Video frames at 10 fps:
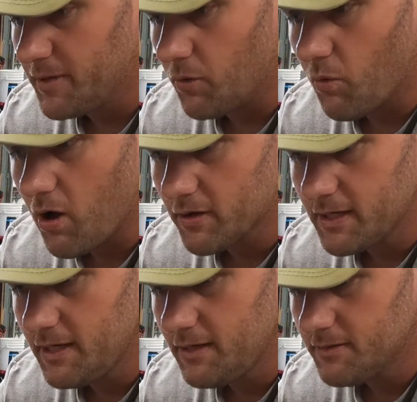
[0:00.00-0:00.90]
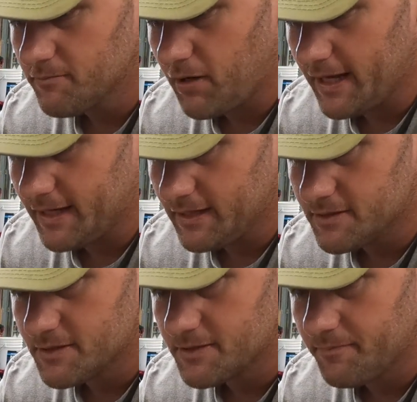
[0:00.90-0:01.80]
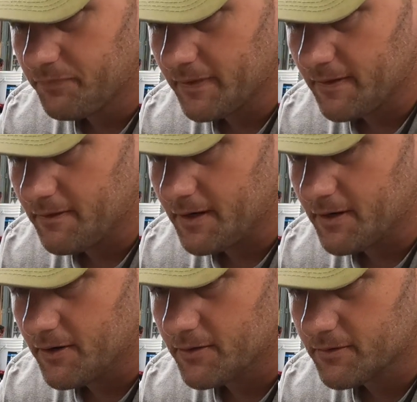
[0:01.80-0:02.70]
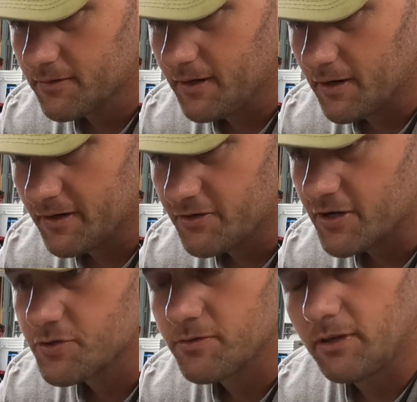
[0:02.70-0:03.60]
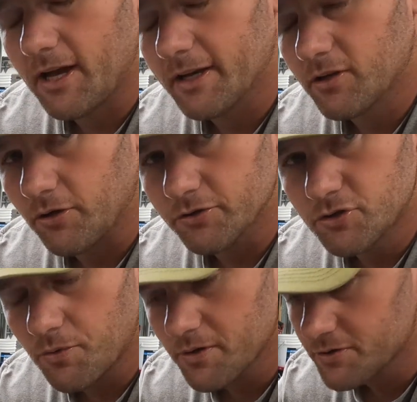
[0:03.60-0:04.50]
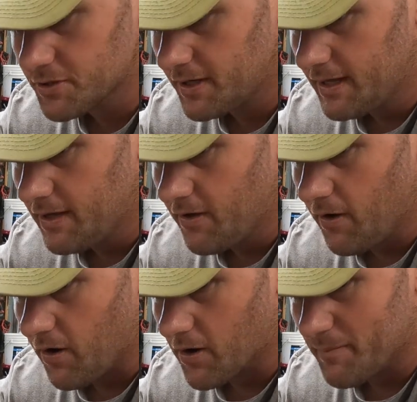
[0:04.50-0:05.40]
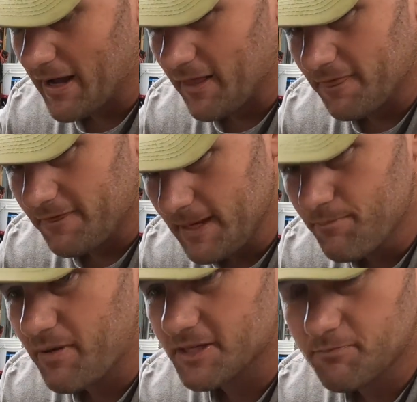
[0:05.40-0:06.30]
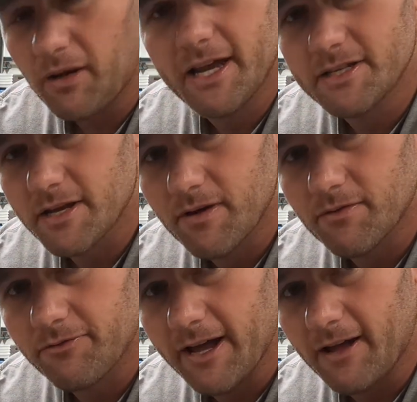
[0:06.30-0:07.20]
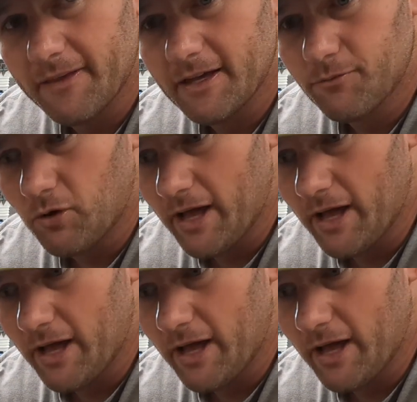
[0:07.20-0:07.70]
Milwaukee blades their industrial line called Torch are about the best blades I've ever found. That